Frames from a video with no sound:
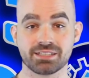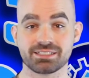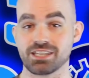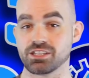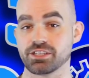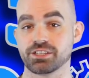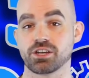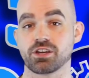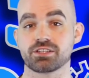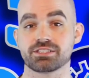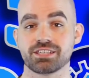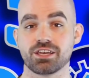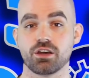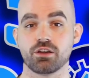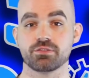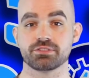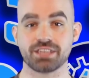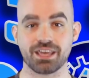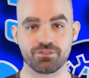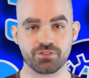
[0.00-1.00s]
telling
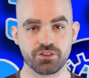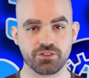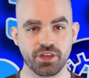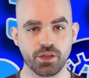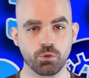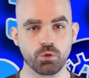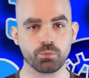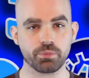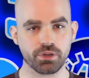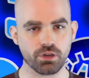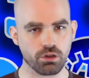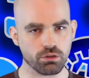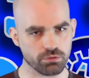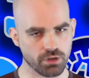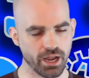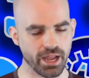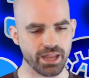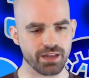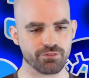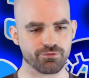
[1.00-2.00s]
ourselves everything will be all
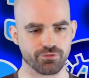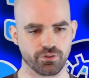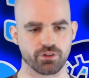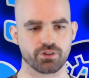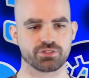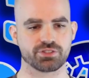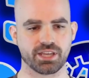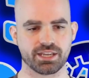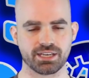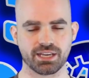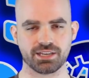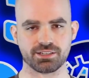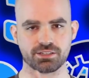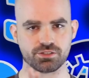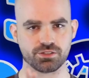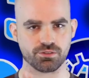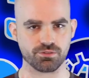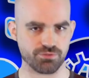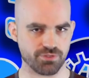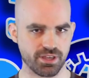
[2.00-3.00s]
right, first I need to
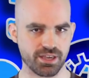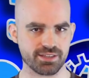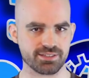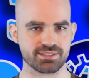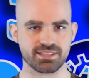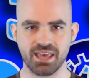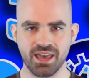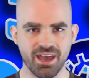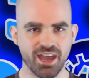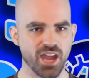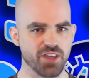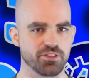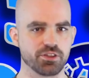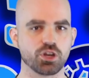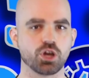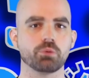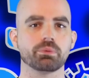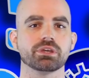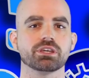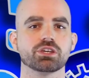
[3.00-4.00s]
do this, and then
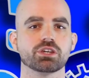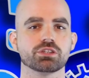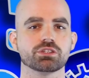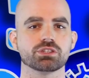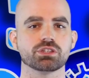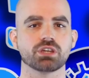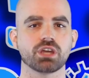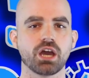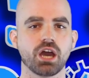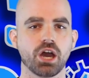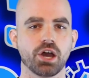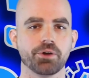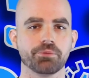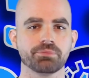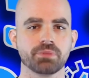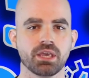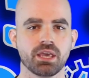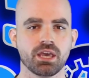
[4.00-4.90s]
I'll be good to go.